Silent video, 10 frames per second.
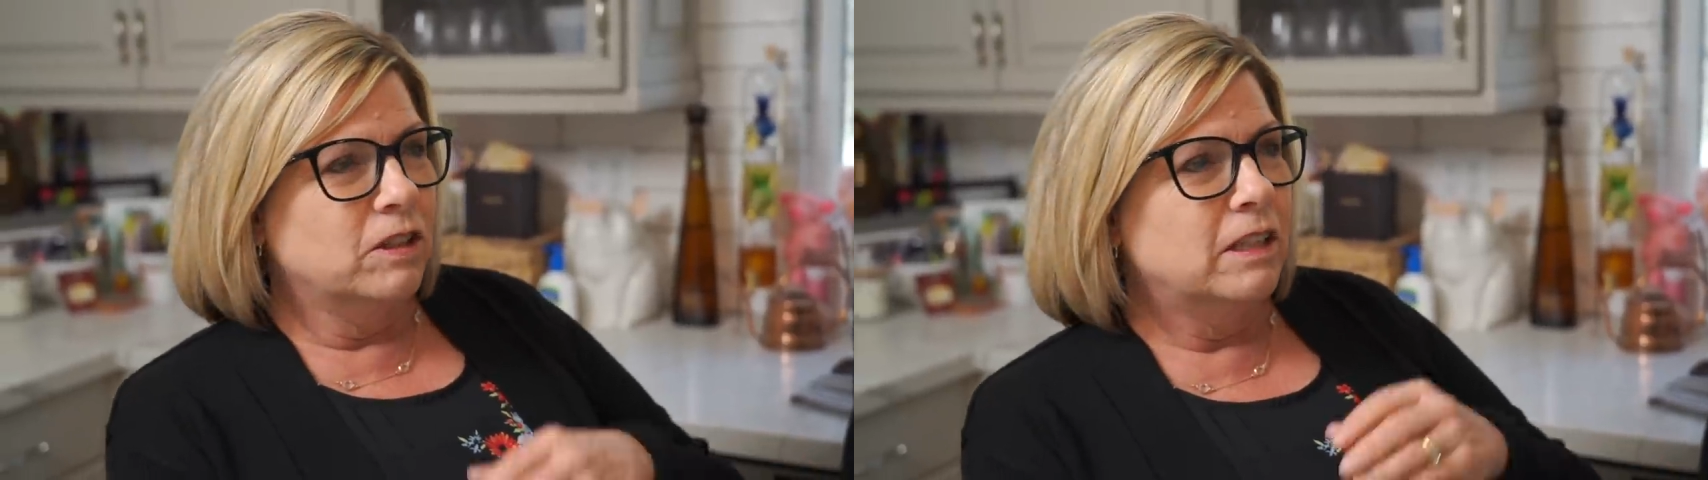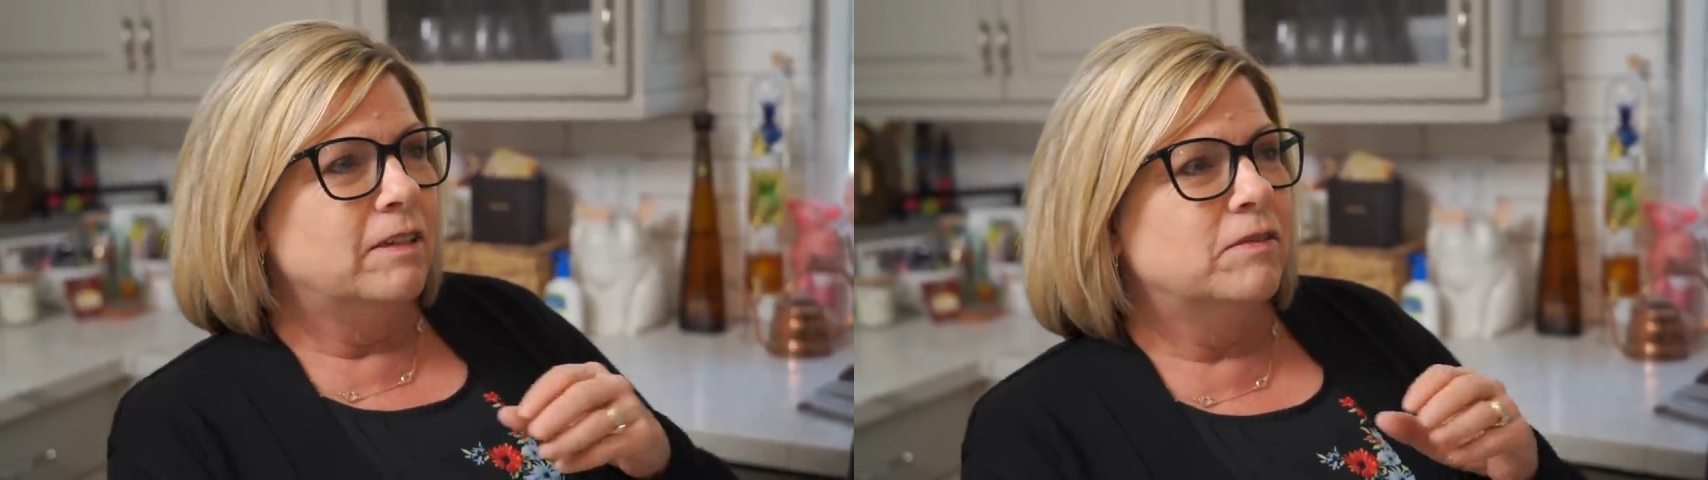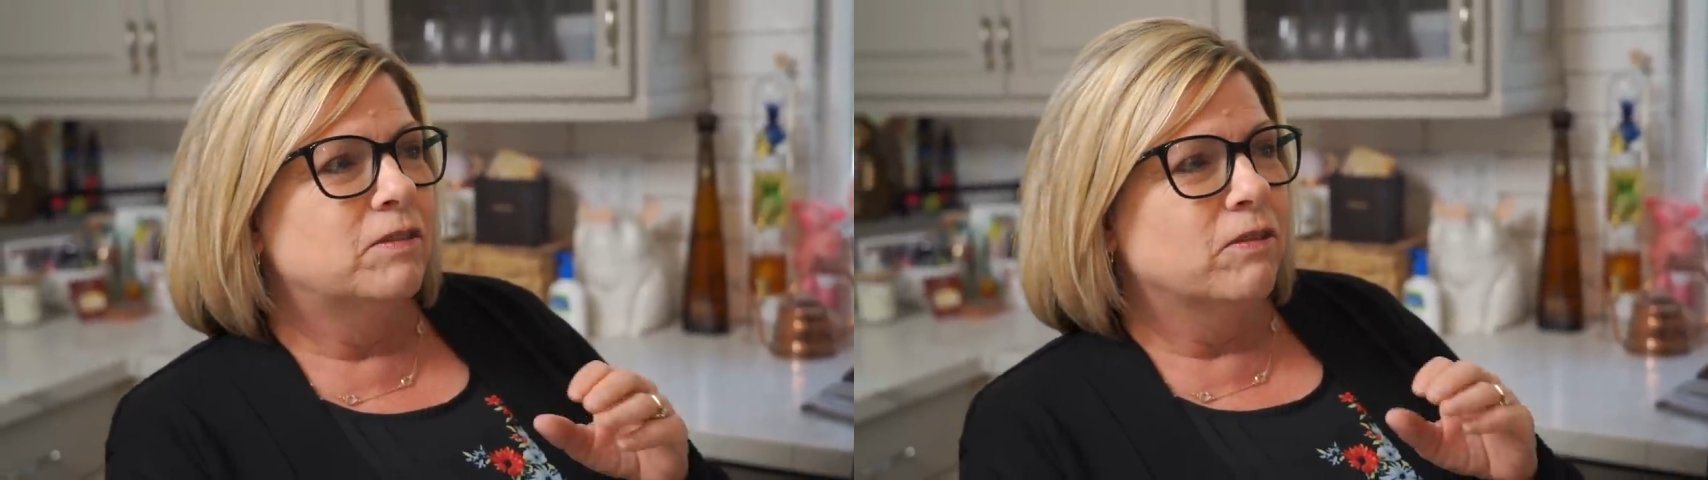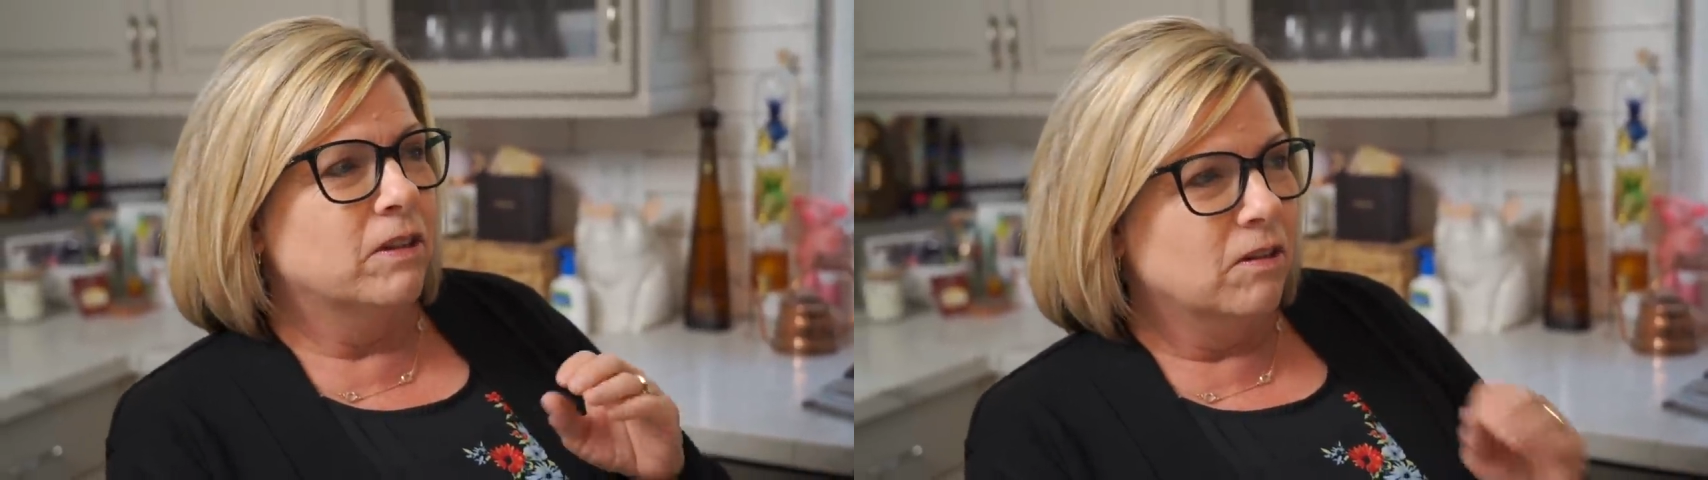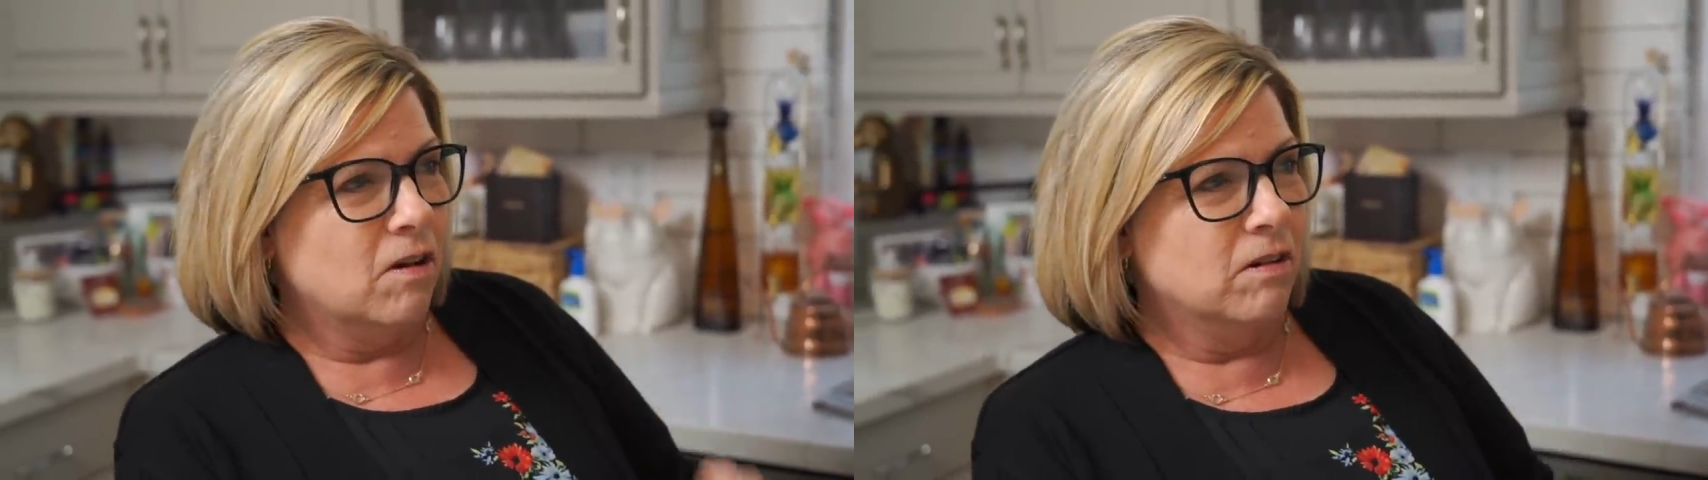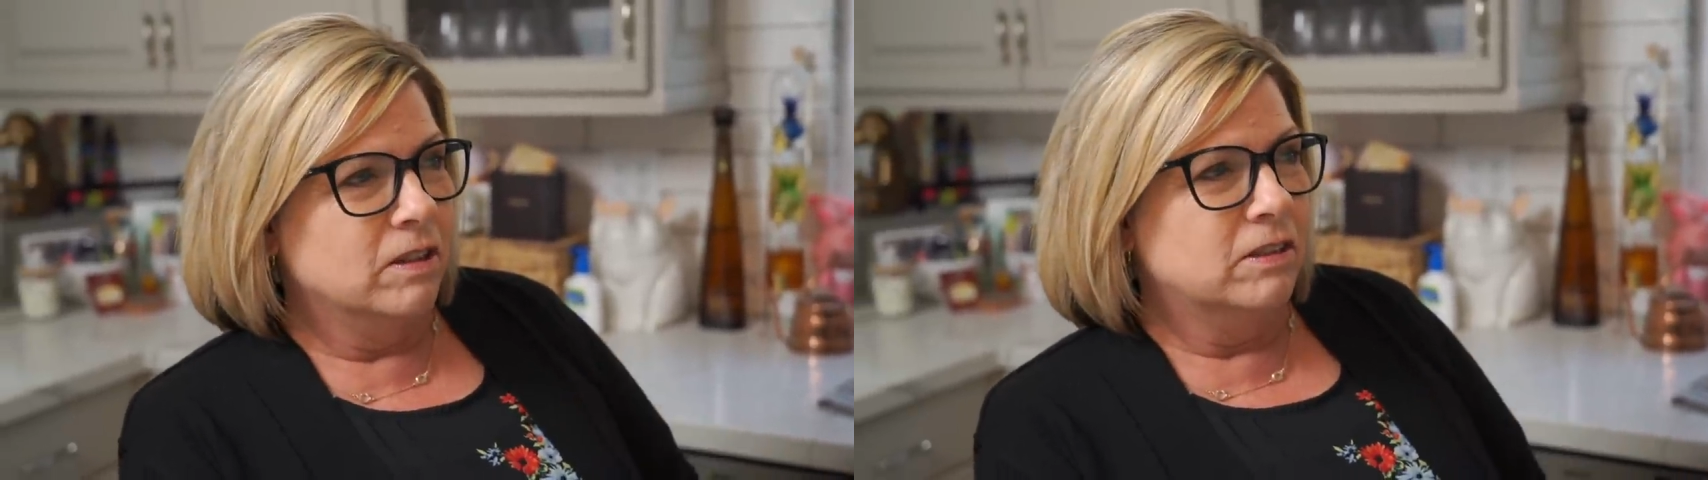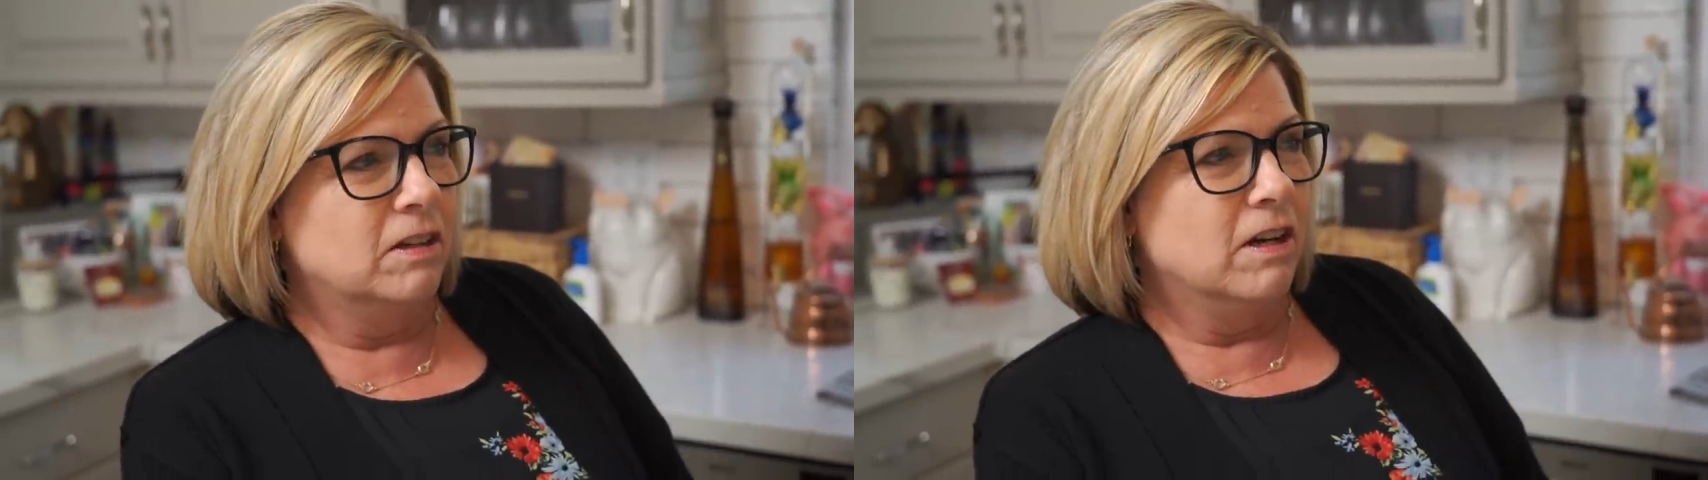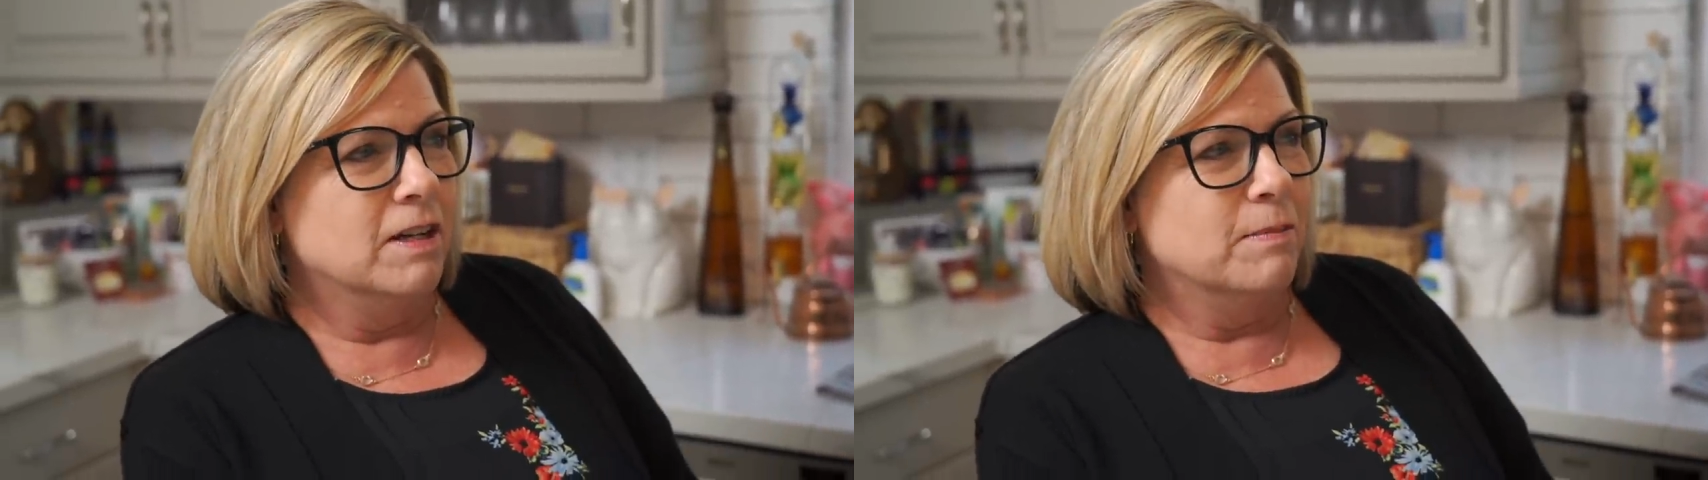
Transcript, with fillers: leaves for the longest time.